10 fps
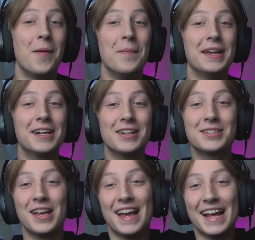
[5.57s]

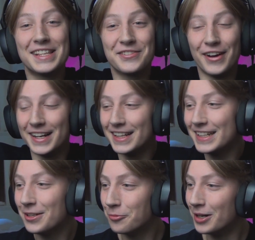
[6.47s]
because it's
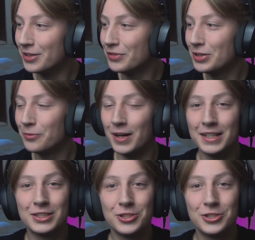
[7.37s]
finally the 1v1